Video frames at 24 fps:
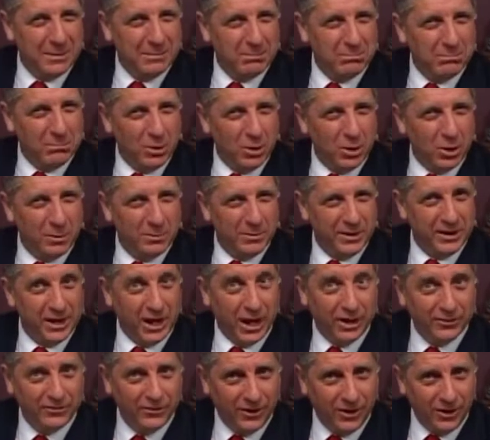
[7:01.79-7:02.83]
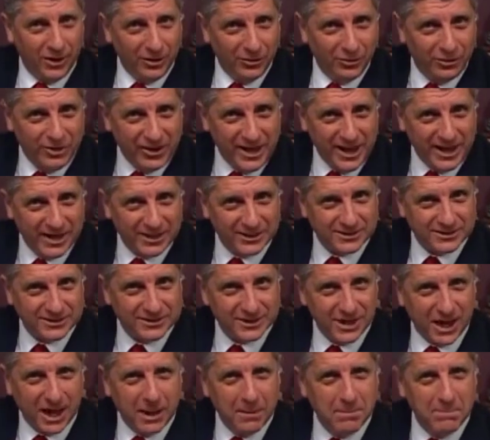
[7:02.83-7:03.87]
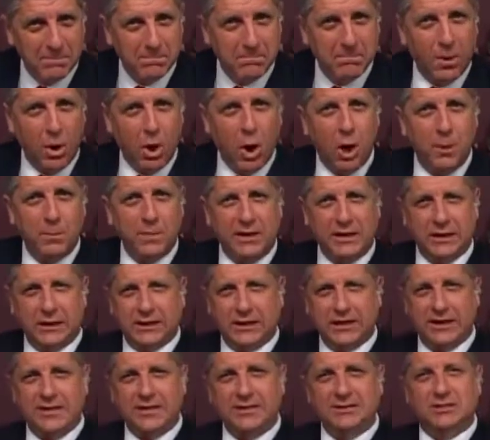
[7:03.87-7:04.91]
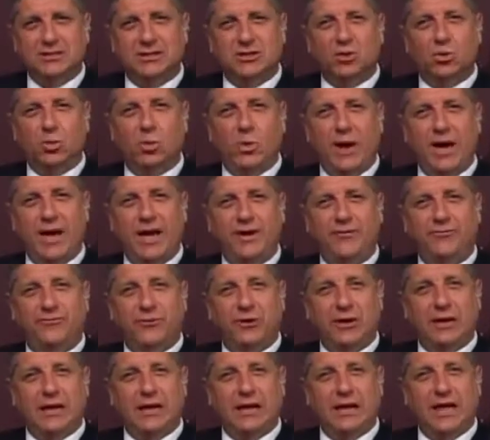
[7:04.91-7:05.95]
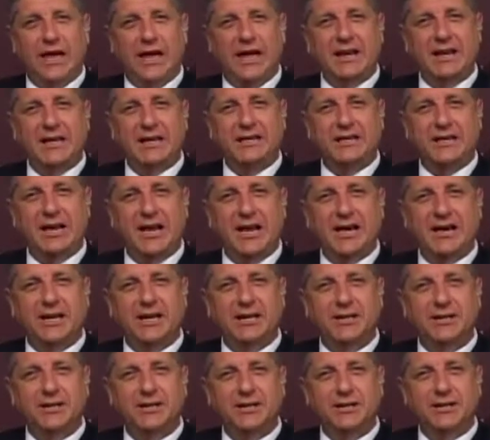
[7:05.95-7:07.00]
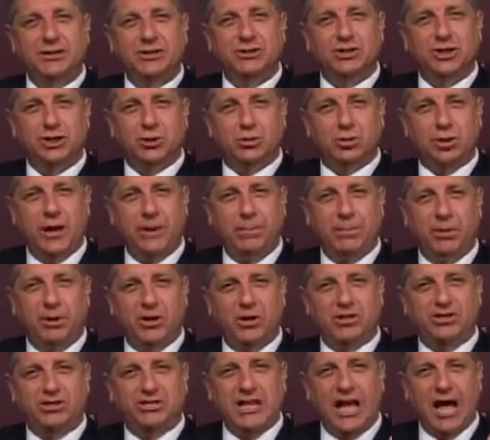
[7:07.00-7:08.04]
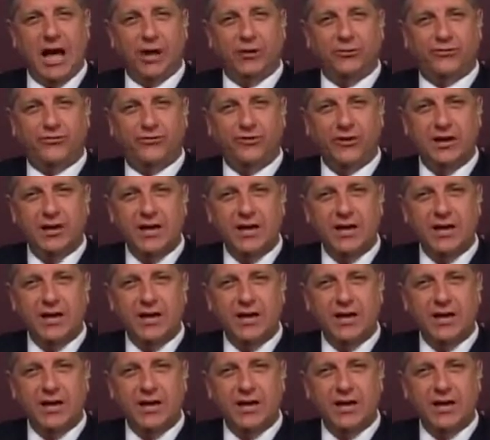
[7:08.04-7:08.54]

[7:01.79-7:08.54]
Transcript: Mormon. Of all things, a Mormon leads the way for Elena Kagan to trip herself